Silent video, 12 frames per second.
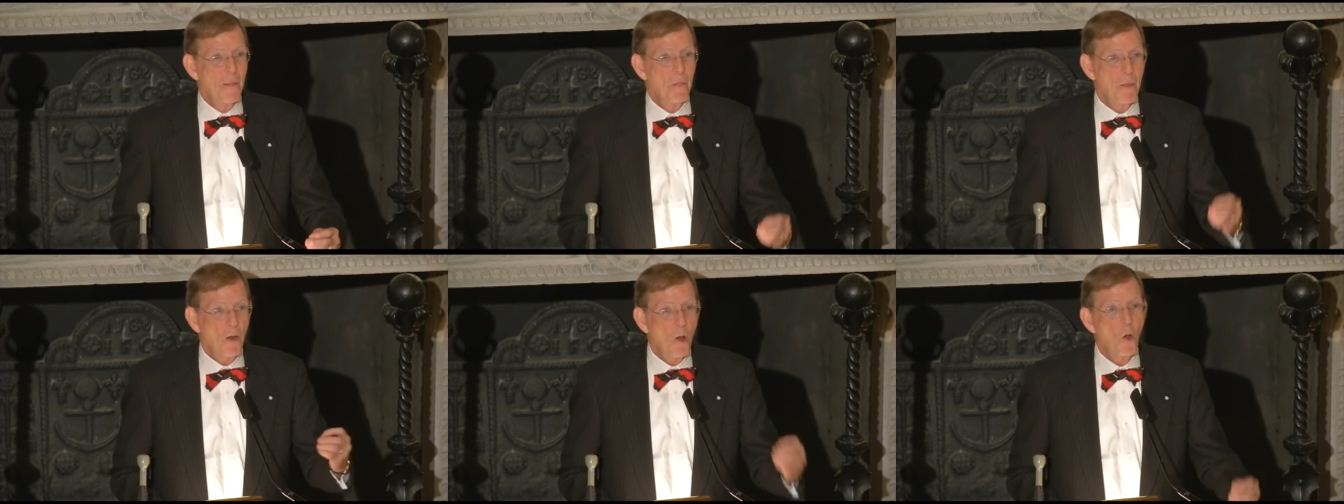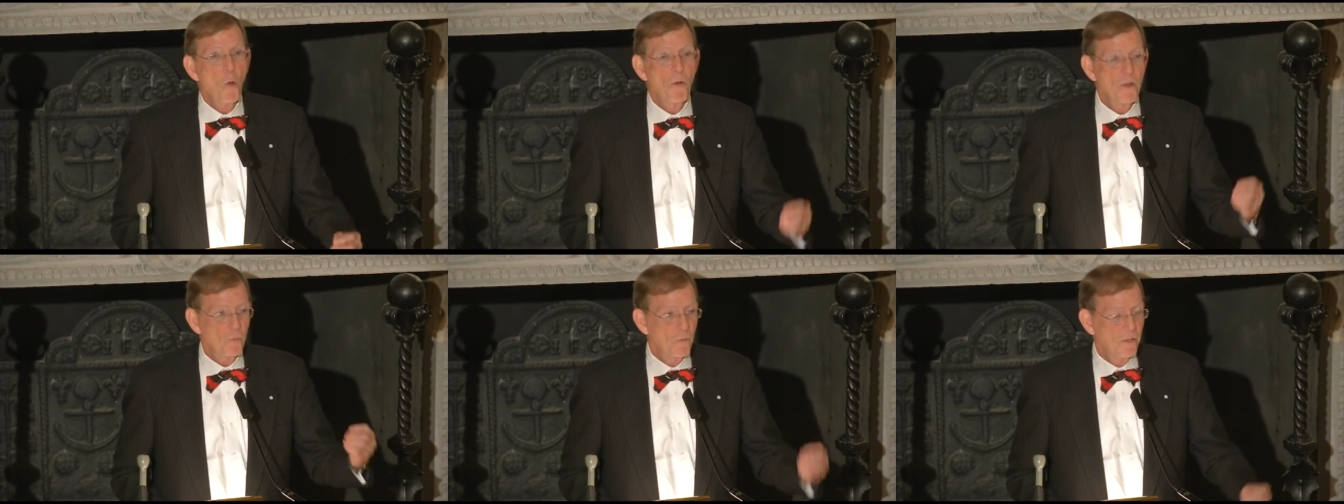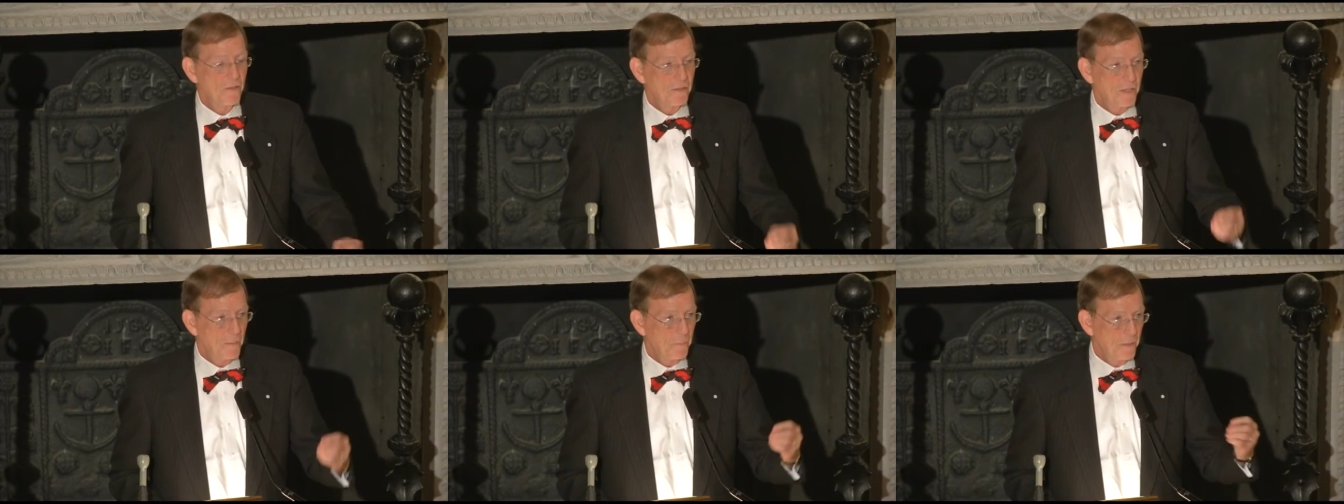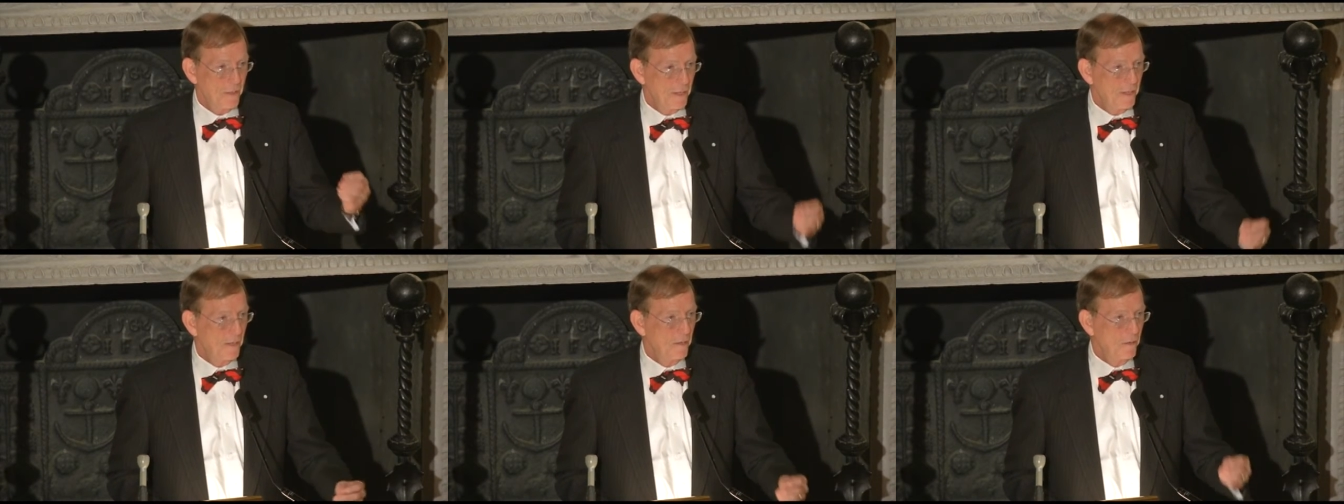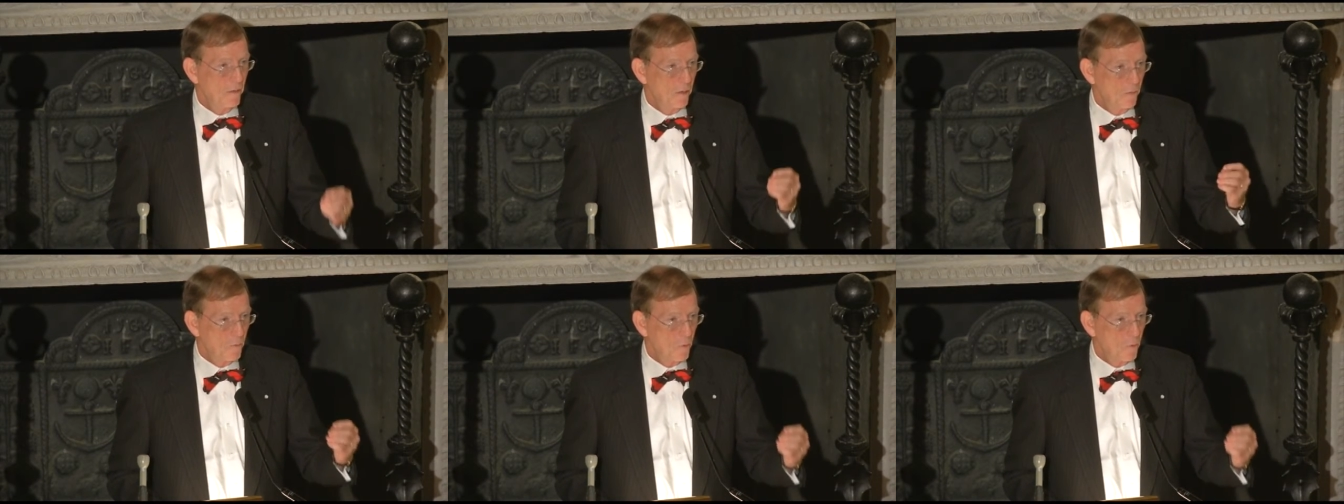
they're always one step ahead of